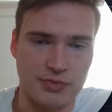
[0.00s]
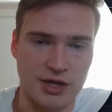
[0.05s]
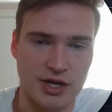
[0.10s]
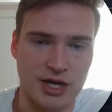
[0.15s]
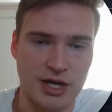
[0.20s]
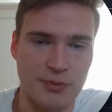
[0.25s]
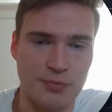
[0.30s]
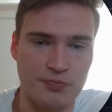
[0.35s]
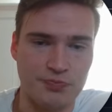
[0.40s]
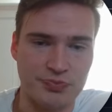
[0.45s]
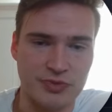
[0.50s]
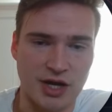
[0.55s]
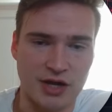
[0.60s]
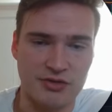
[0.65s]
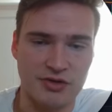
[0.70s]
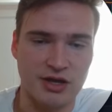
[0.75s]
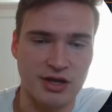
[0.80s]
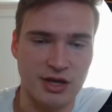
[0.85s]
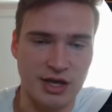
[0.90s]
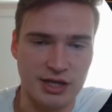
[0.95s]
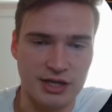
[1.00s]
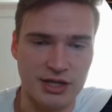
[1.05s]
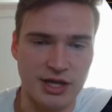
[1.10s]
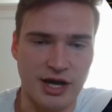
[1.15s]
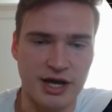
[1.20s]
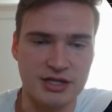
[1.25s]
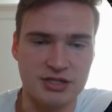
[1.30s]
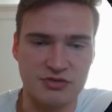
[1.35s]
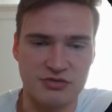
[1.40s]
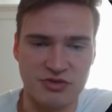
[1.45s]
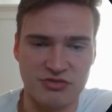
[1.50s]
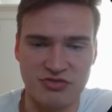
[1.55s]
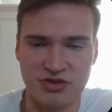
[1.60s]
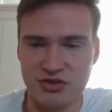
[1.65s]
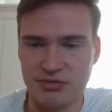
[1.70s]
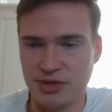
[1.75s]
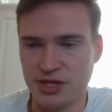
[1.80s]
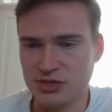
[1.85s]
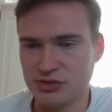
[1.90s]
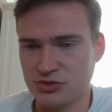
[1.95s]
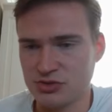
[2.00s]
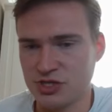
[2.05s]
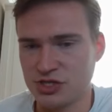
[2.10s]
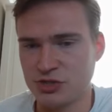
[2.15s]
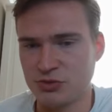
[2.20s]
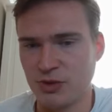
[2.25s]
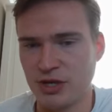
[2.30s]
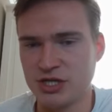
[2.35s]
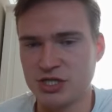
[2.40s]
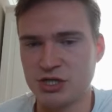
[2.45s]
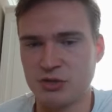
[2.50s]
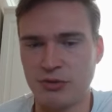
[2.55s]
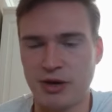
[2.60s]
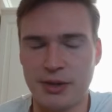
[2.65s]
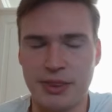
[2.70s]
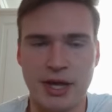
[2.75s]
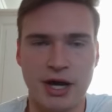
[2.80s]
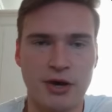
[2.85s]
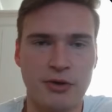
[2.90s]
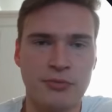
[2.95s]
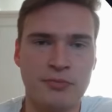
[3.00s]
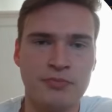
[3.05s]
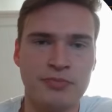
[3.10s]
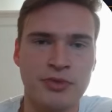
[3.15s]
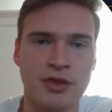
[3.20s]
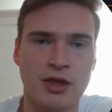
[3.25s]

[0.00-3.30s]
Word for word: I think in light of the fundamental situation right now,